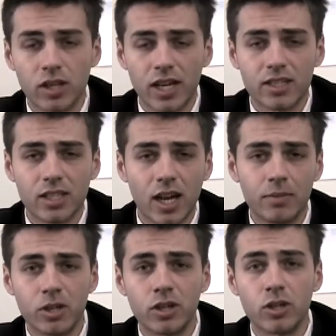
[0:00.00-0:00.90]
the next
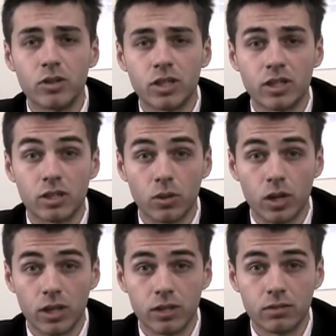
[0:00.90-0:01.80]
time you're using the
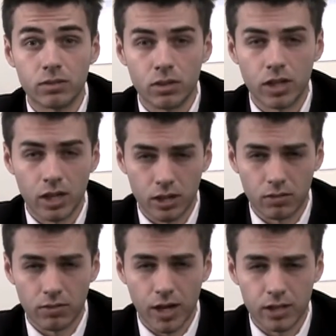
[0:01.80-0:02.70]
toilet or eating
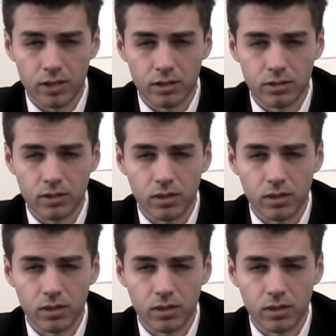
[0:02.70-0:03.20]
a raisin,